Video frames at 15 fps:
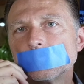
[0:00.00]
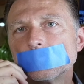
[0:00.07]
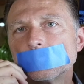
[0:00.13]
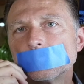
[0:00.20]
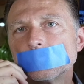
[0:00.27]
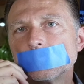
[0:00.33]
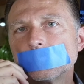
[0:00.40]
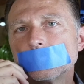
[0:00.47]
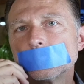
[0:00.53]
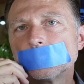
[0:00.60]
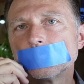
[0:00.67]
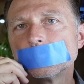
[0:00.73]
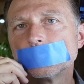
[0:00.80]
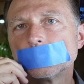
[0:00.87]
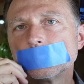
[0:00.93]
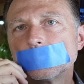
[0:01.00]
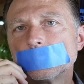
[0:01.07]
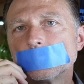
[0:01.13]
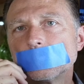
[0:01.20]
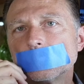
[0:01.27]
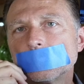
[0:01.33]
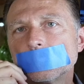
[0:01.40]

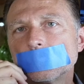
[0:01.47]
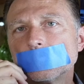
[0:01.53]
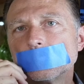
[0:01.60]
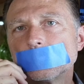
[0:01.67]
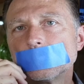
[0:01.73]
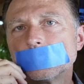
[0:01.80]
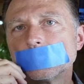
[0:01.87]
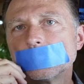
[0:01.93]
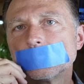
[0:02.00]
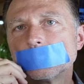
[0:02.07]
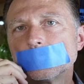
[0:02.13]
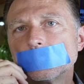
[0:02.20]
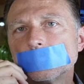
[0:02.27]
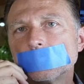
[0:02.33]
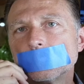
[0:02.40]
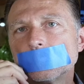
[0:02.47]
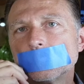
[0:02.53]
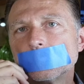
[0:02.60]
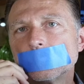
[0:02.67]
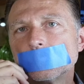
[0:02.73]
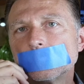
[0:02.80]
(silent)